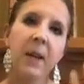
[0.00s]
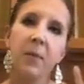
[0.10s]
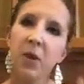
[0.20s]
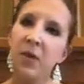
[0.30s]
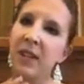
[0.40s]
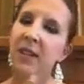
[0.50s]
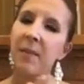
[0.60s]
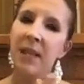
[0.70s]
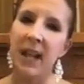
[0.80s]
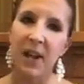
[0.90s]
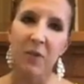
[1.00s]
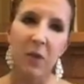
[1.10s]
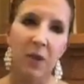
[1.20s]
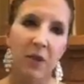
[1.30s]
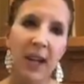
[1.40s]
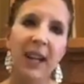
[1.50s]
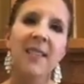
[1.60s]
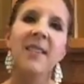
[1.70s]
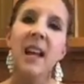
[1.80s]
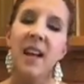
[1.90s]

When you're using something natural on your hands,